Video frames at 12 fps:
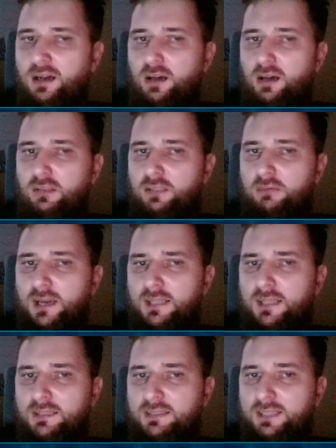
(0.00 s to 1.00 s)
or the
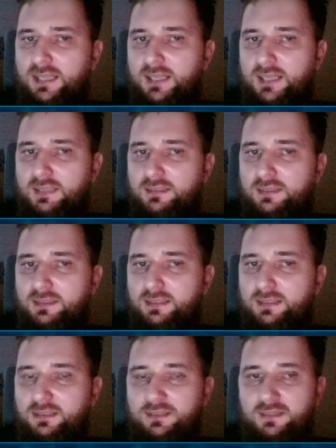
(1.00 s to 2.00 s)
ones that
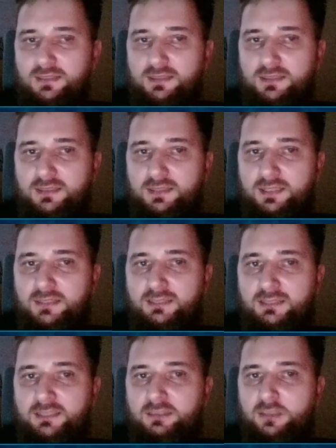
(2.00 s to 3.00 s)

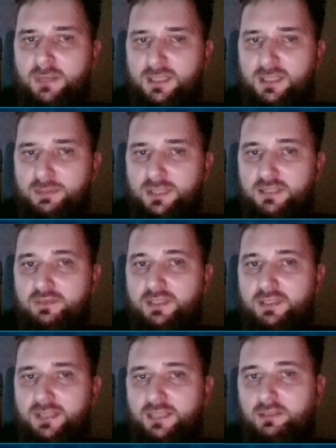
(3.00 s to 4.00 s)
are domain
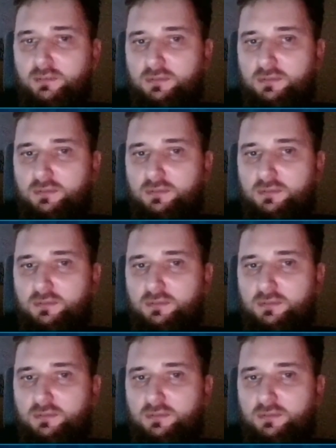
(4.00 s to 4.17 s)
specific, like